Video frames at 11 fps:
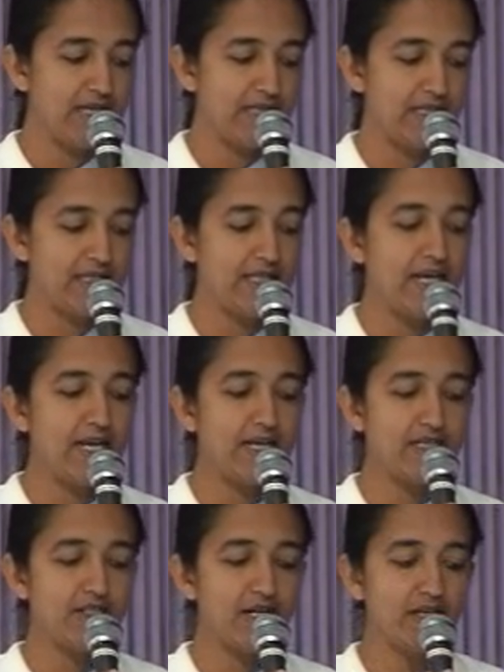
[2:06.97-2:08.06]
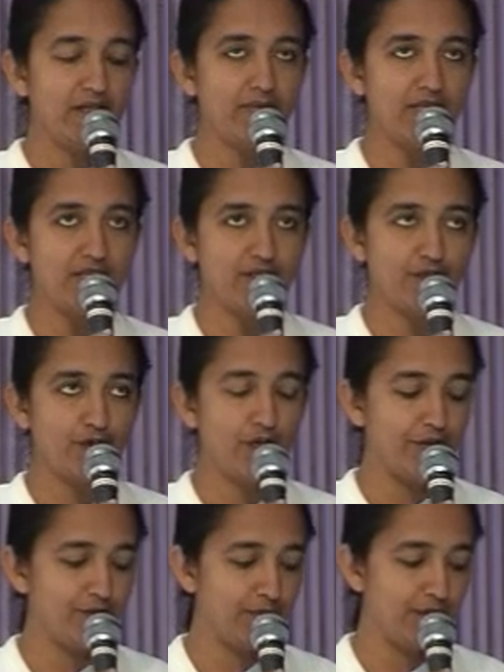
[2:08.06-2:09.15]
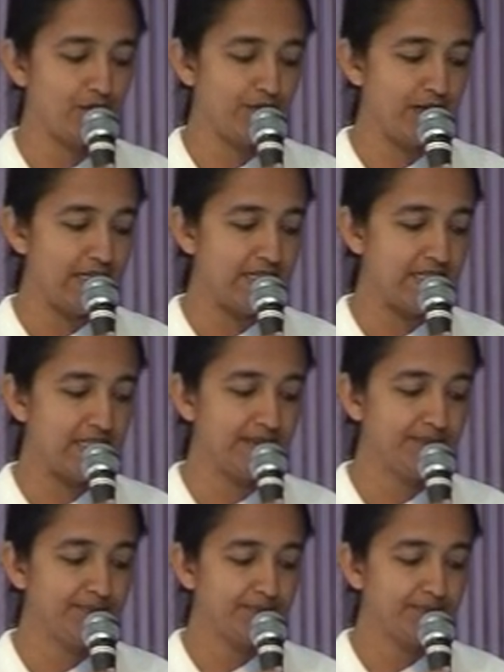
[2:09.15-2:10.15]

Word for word: the then HRD Minister Government of India.